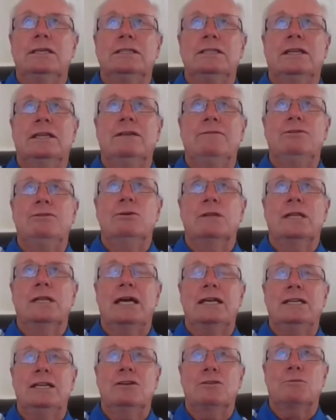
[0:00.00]
that give you an
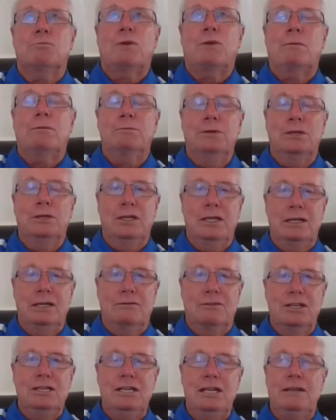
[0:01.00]
idea of the probability
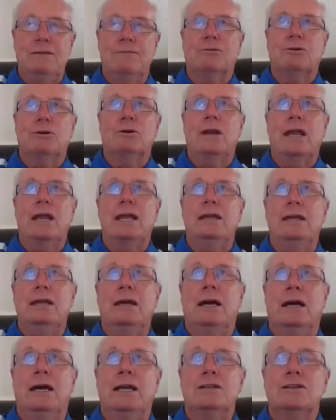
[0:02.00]
of the need for
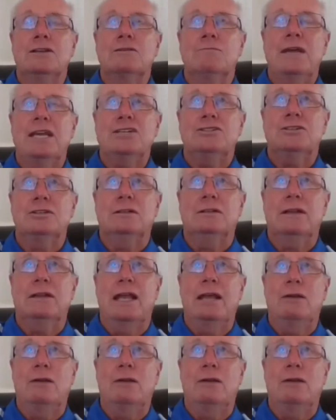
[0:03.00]
intubation.